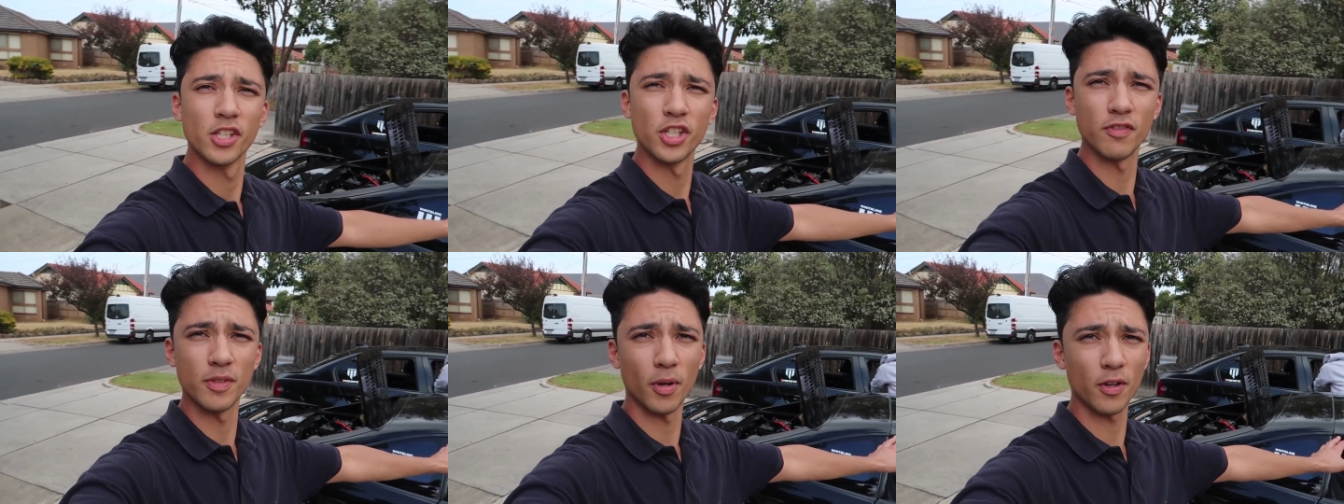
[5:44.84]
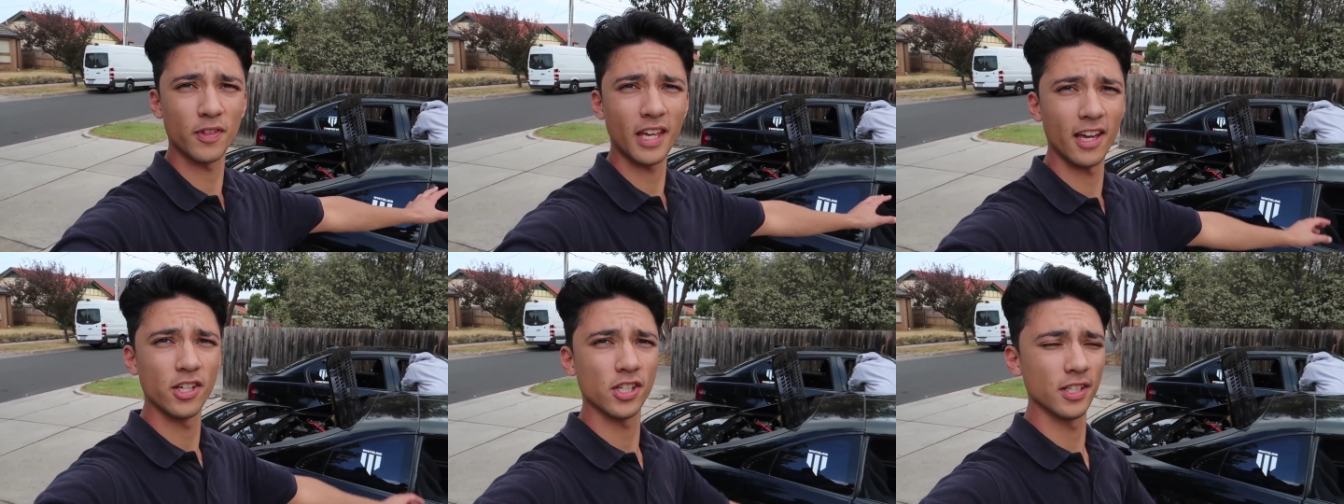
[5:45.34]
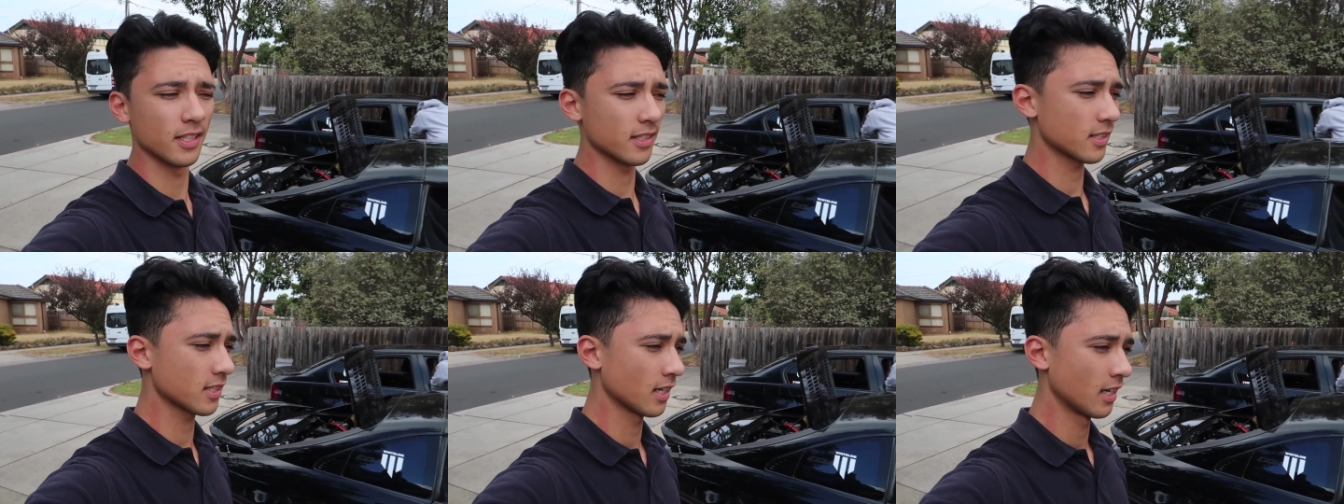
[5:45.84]
shifter
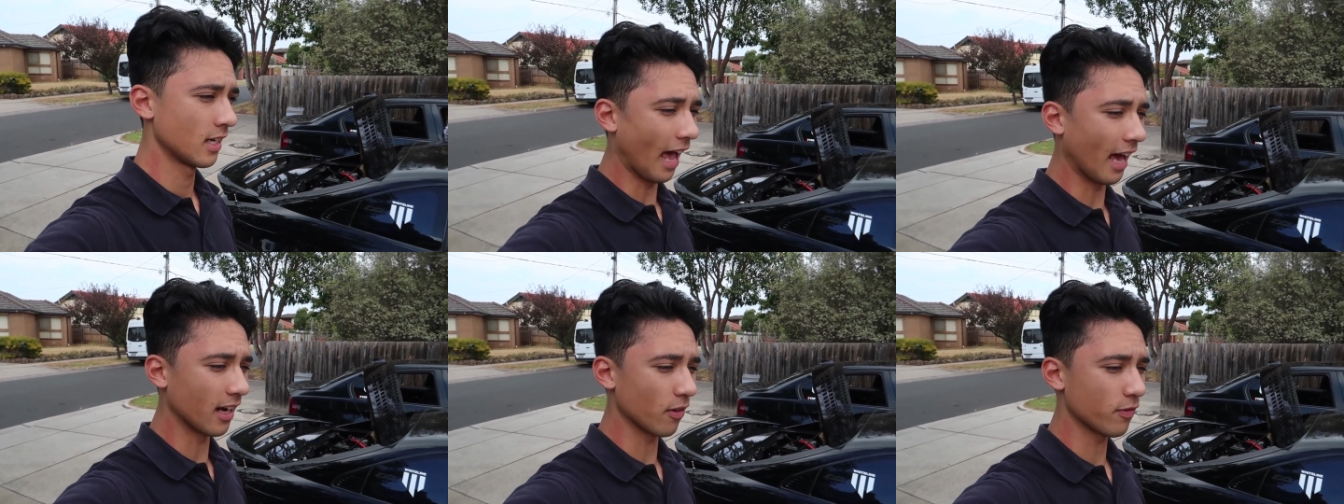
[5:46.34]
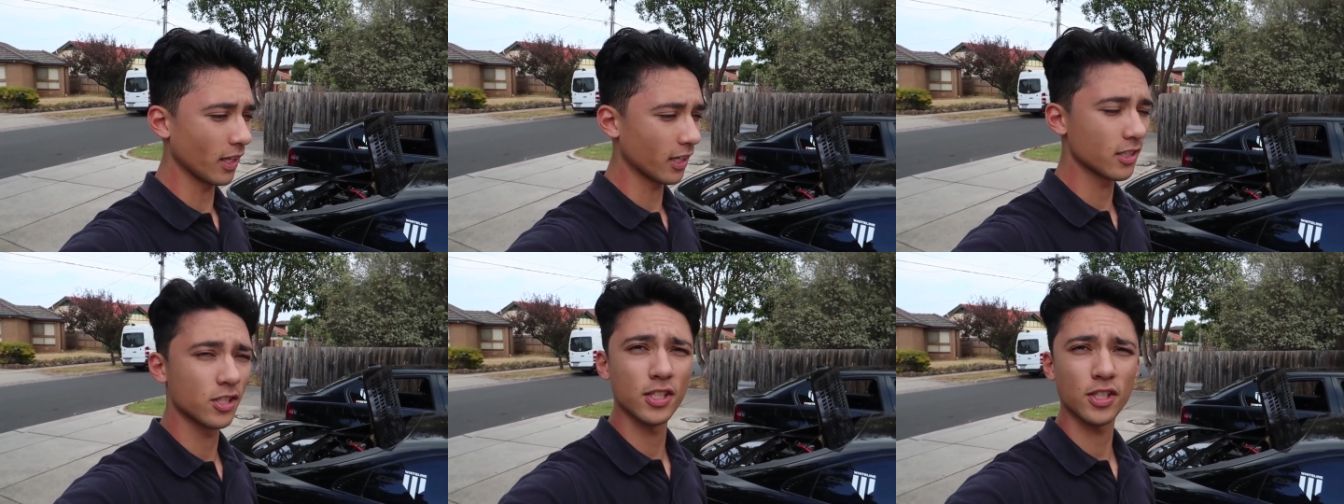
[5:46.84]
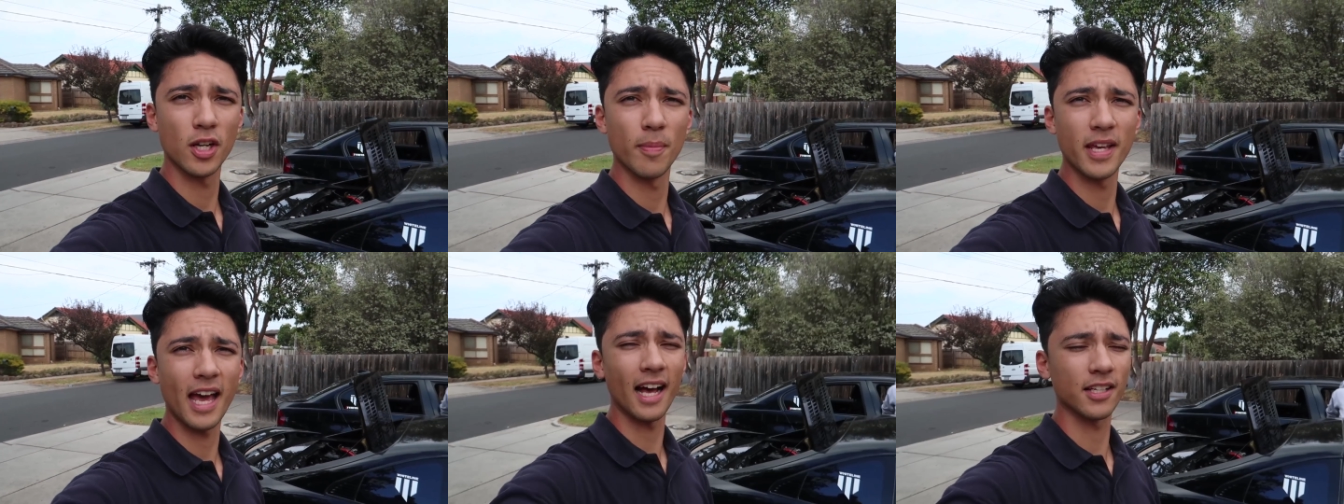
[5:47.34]
modifications, and I feel like it's just gonna
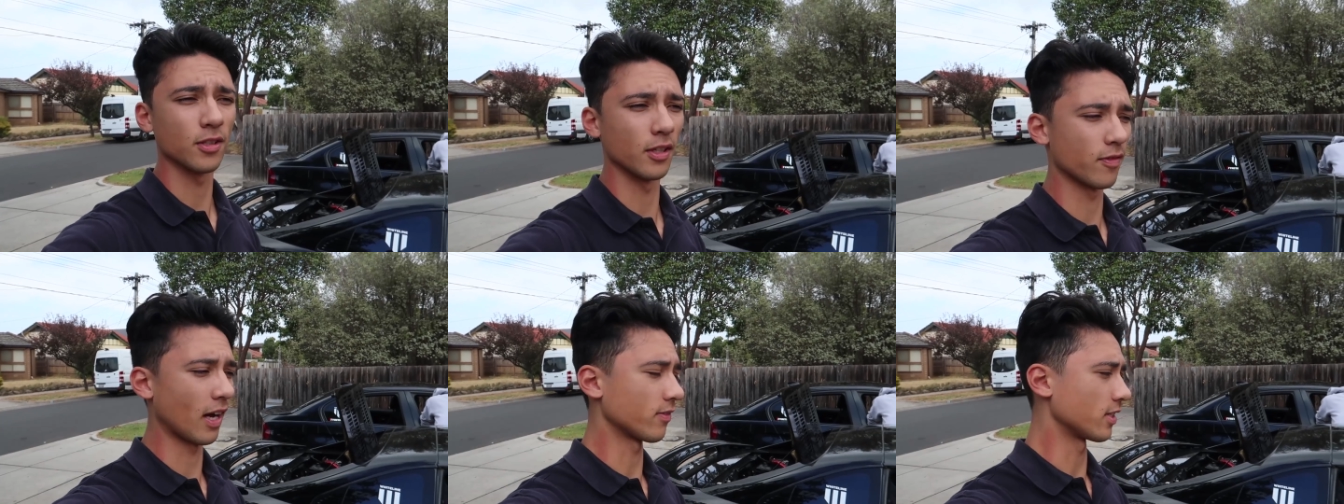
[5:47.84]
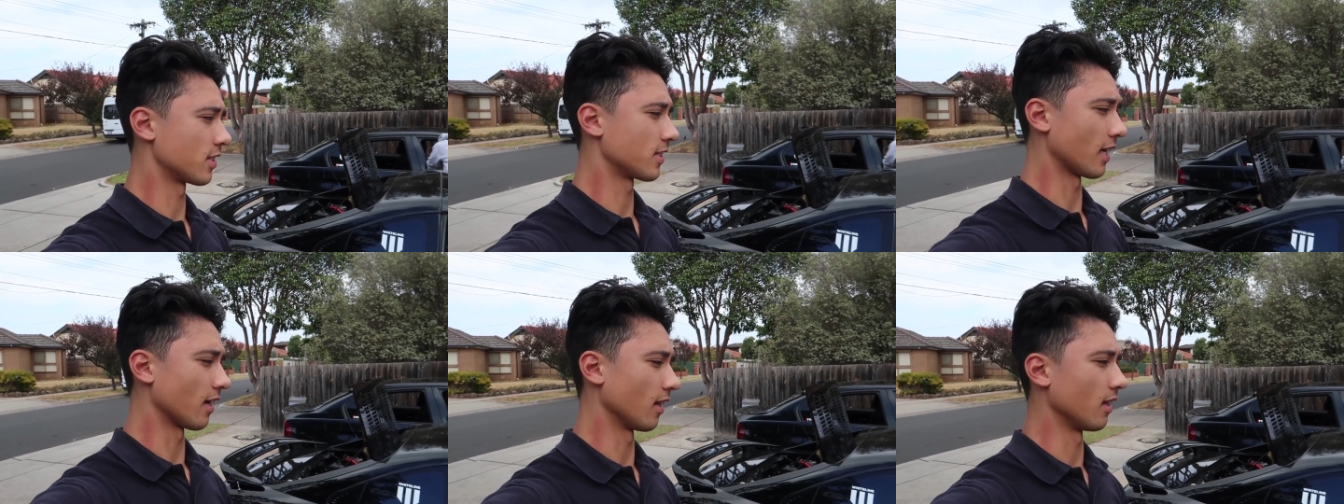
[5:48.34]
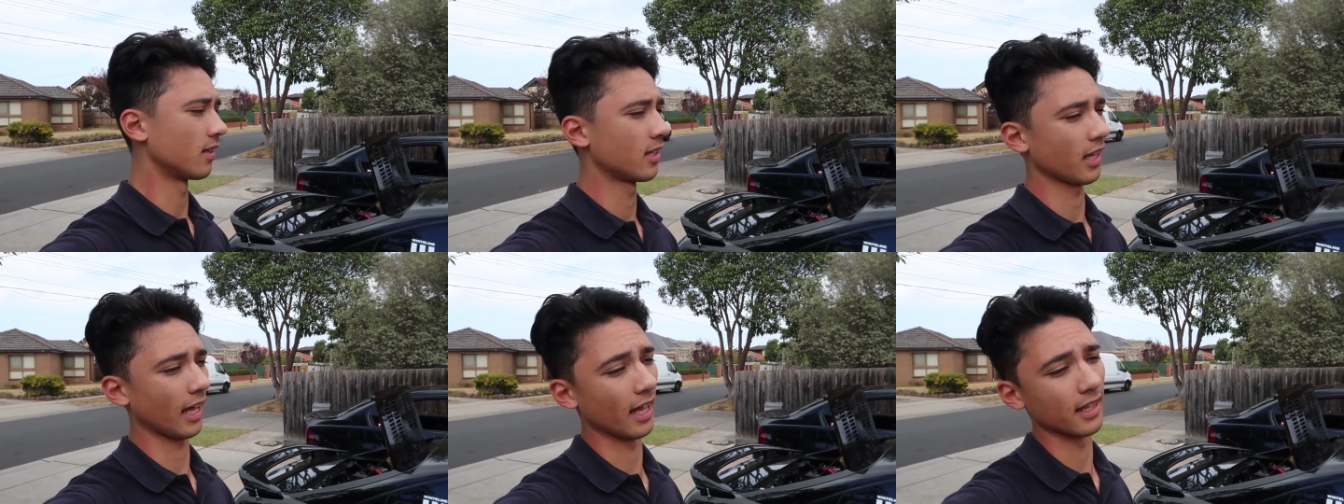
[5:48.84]
be a hassle if I have to sell
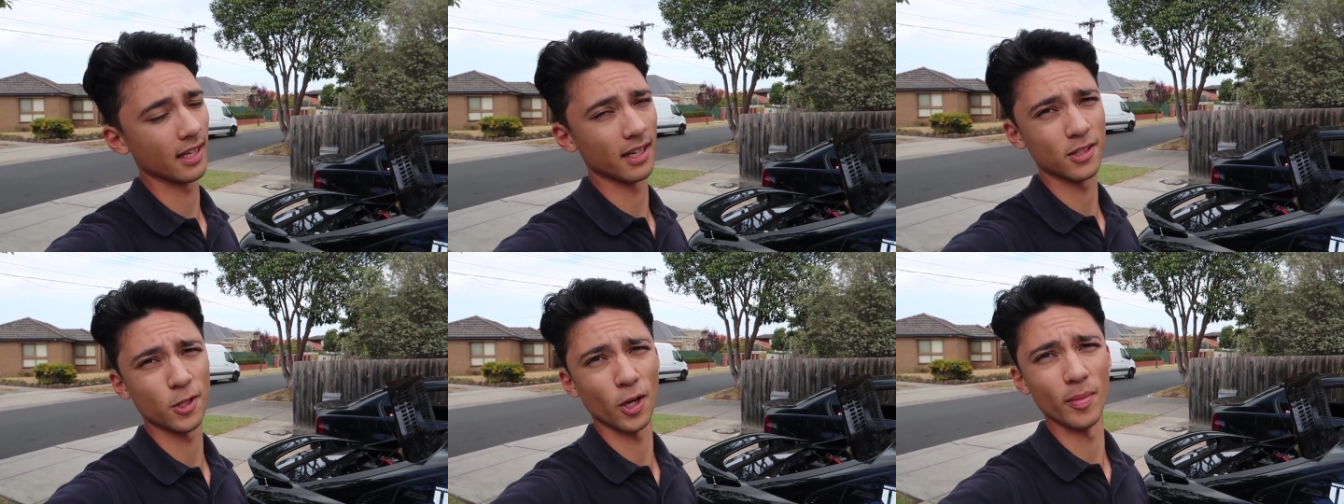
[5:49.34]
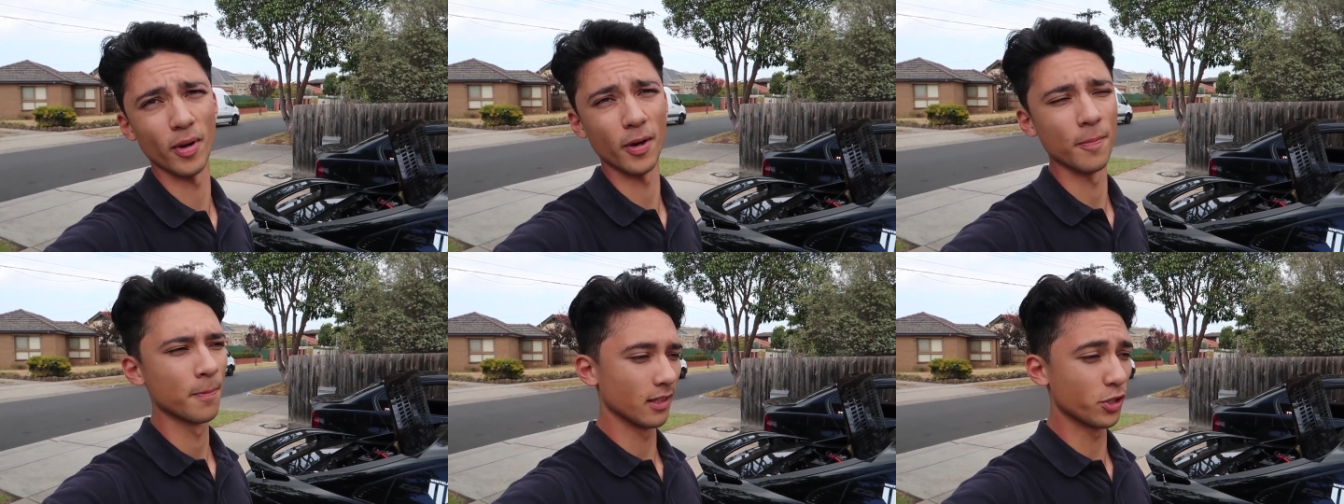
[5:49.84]
and get a turbo.